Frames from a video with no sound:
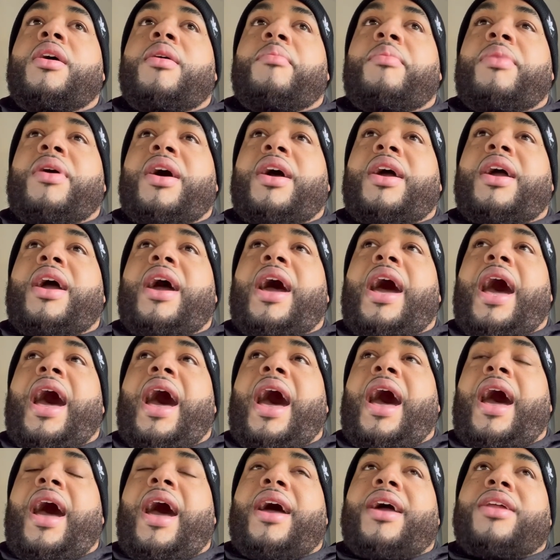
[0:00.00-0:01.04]
But
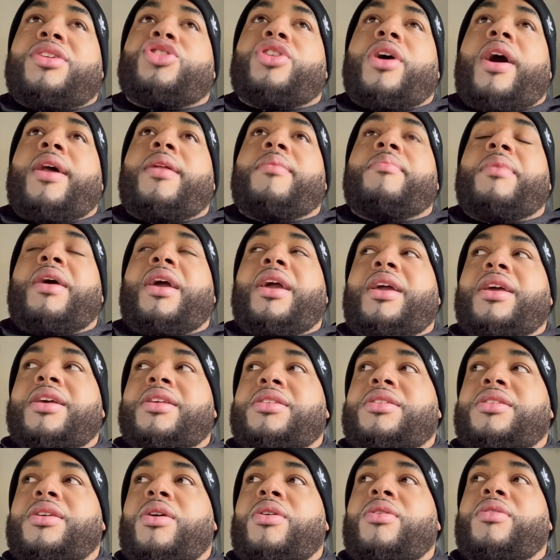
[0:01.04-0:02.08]
I try to make it
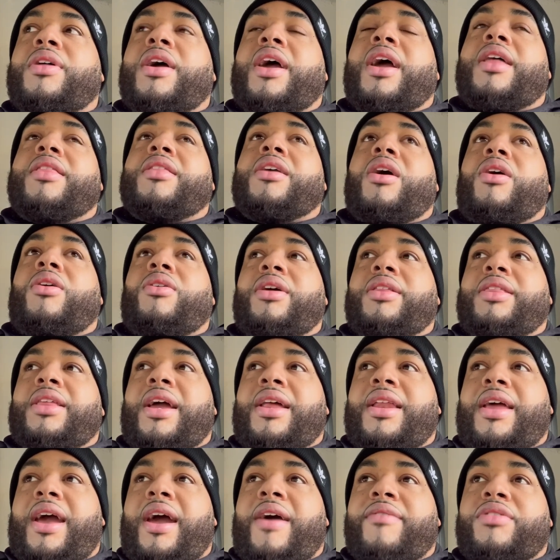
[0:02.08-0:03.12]
so that the only
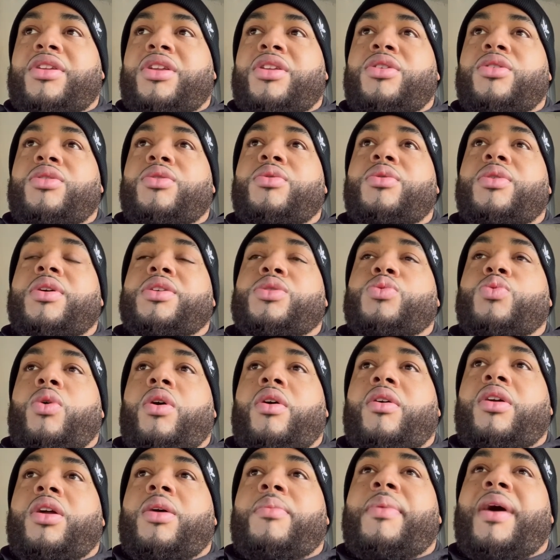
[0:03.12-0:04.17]
thing they have to do is
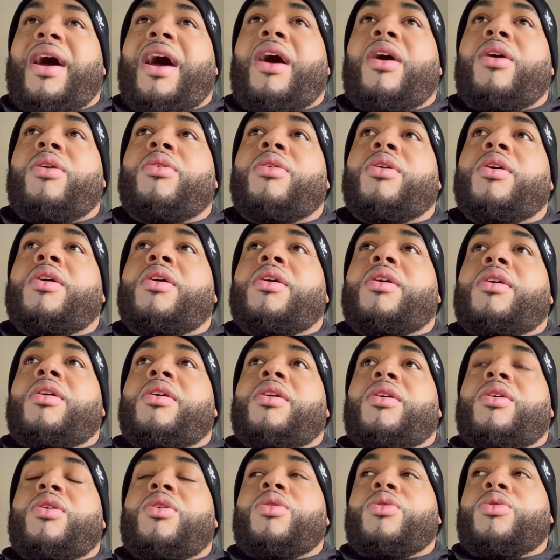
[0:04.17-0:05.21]
worry about
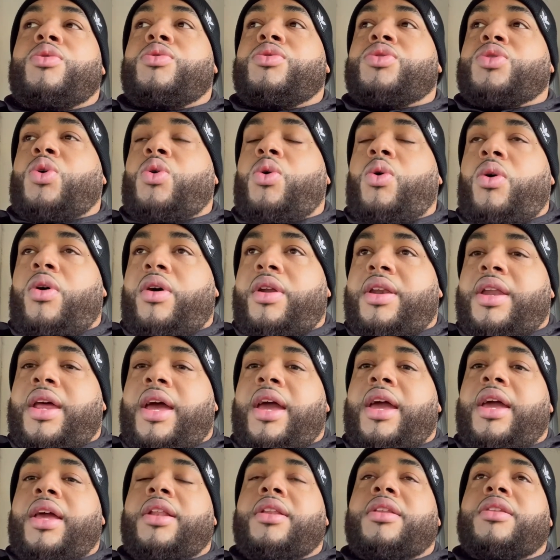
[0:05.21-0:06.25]
who's
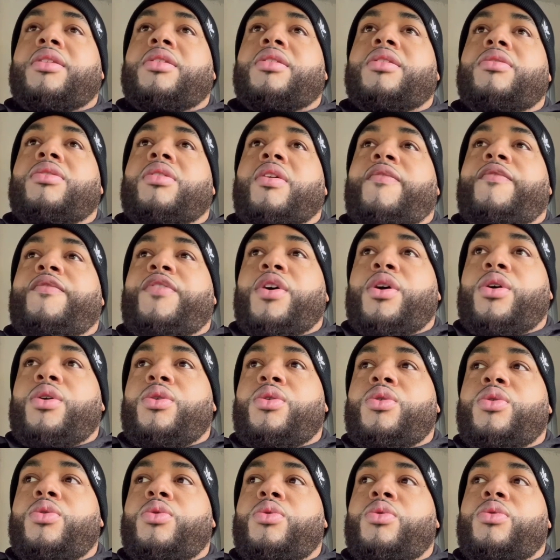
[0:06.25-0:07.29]
coordinating, the
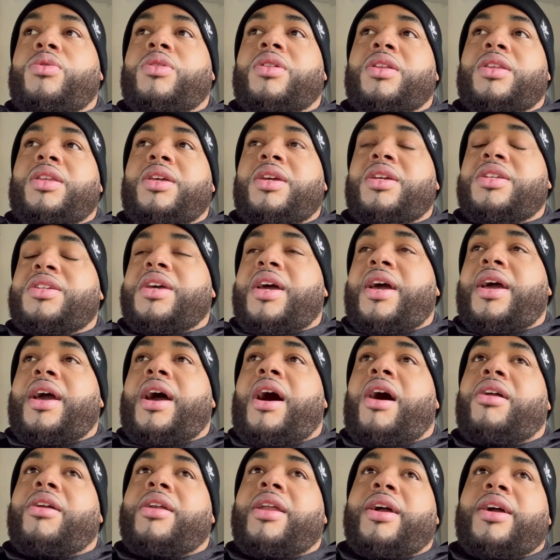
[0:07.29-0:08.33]
food, the DJ,
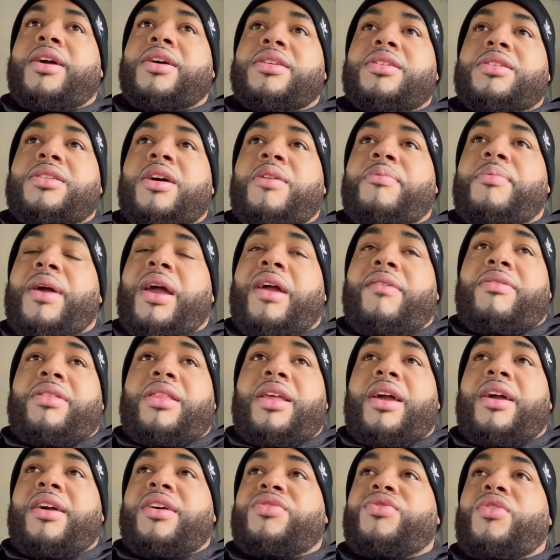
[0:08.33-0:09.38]
all that good stuff. But
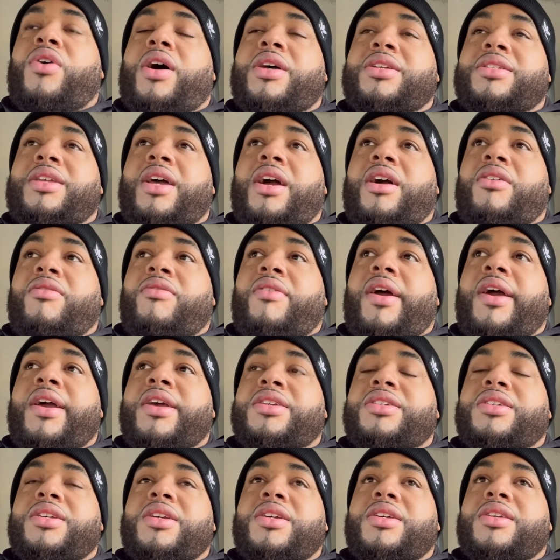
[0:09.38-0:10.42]
everything as far as
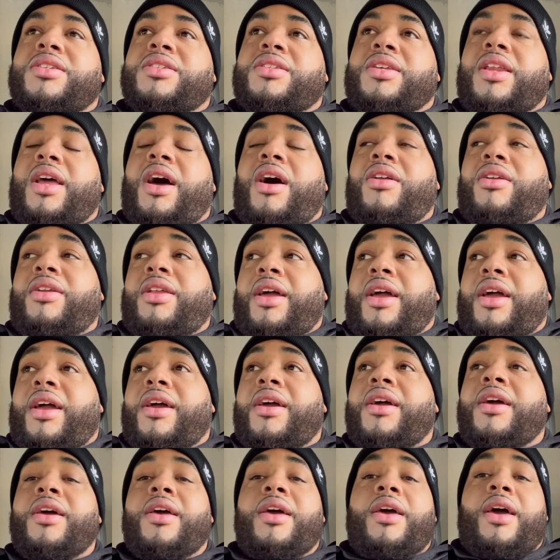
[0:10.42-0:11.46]
decorations and all that,
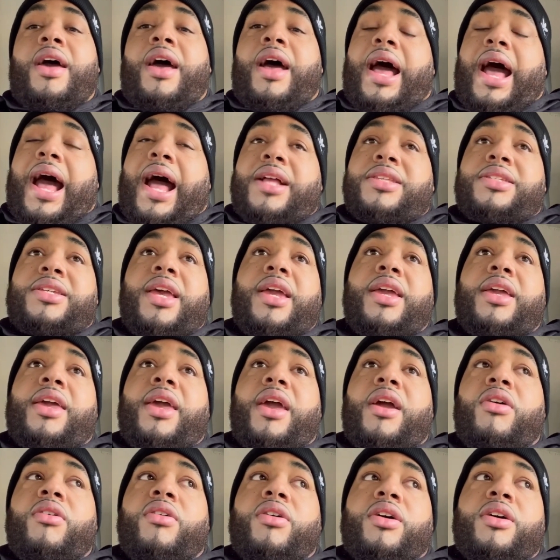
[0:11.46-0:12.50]
I'll take
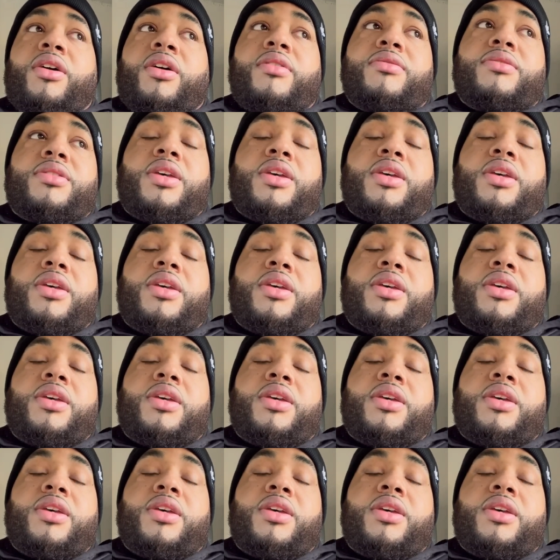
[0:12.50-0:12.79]
care of.